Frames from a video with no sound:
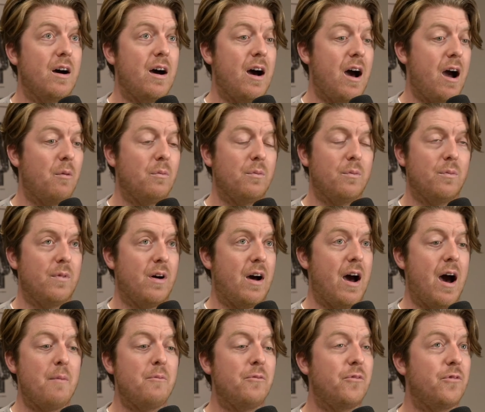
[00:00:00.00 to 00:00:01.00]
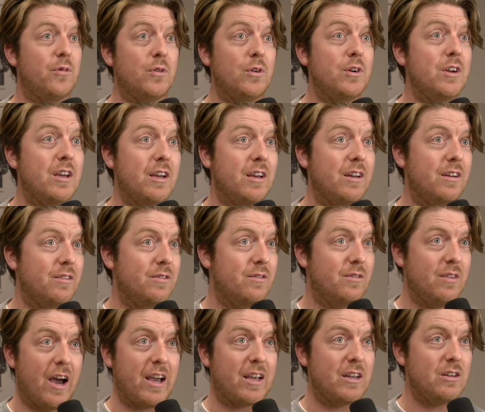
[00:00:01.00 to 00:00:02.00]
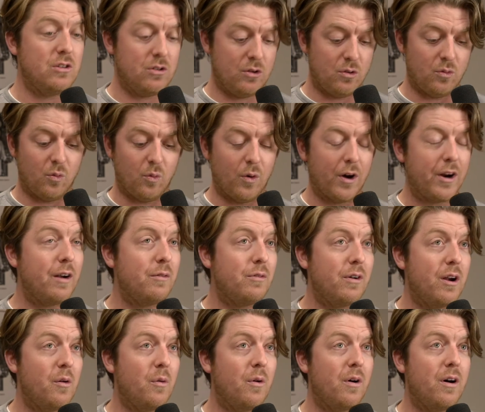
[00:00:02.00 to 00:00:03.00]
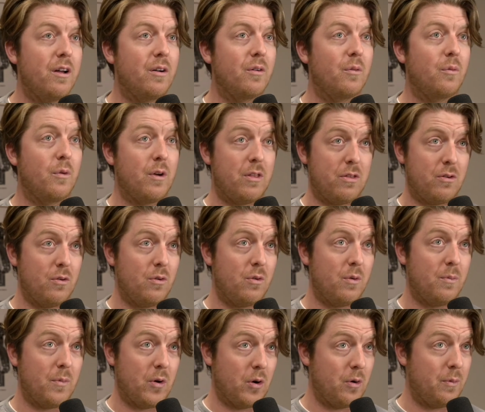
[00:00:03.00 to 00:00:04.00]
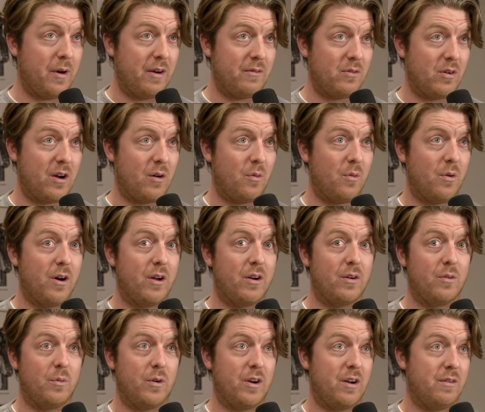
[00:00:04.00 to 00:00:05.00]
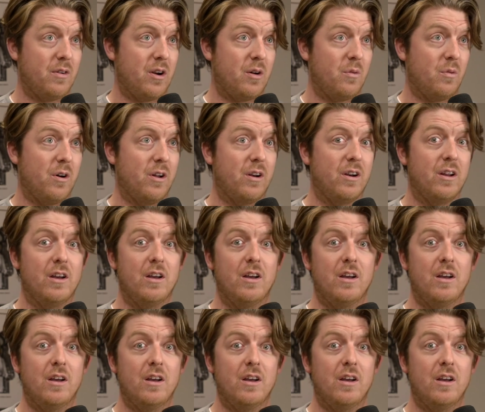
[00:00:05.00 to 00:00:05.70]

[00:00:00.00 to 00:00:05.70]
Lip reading: I'm free. I can do whatever I want with whomever I want, whenever I want.